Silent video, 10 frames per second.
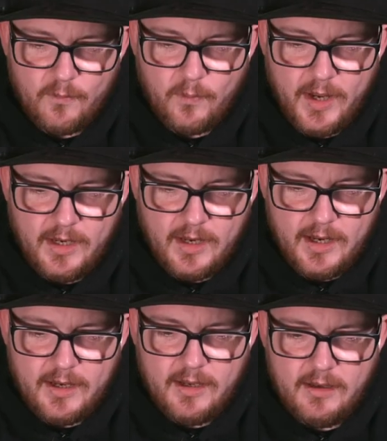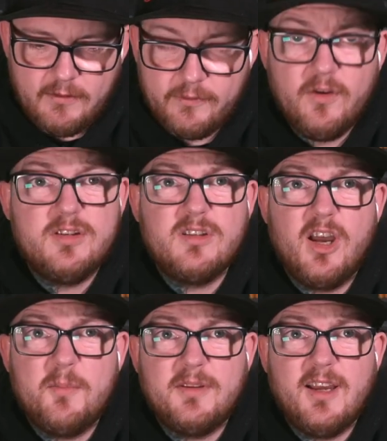When I first
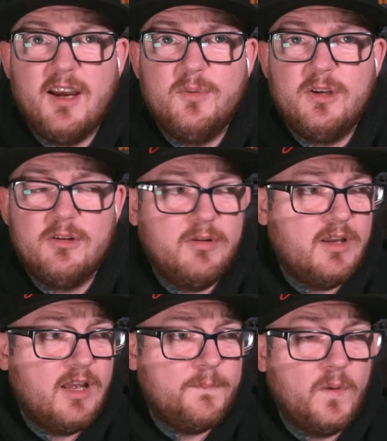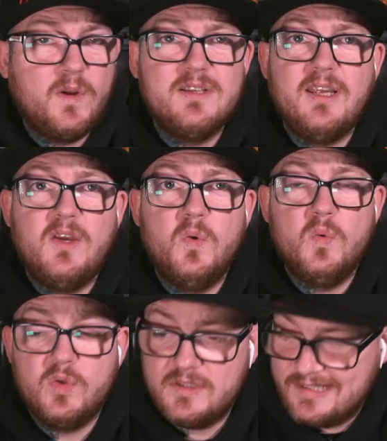started my tattooing career, I'm not going to say
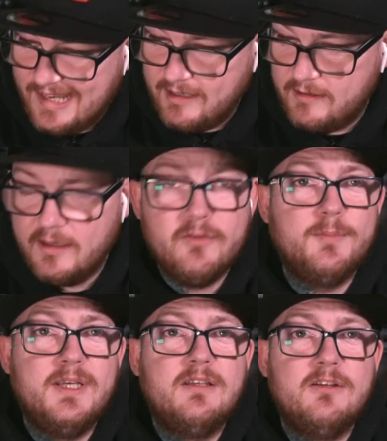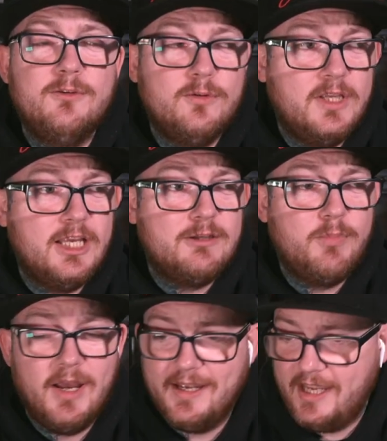who said for me to do this,
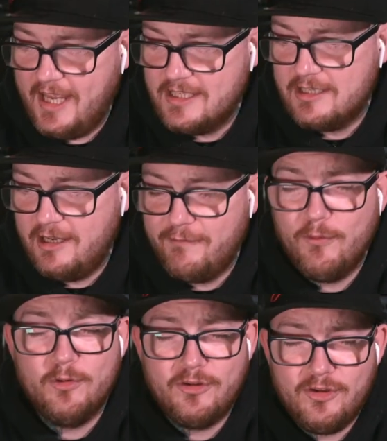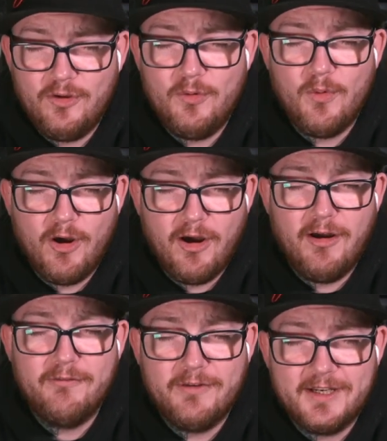but I instantly thought, you
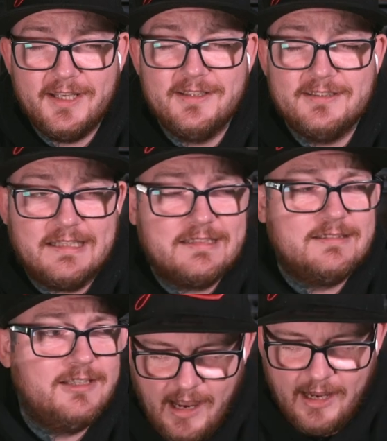are fucking disgusting.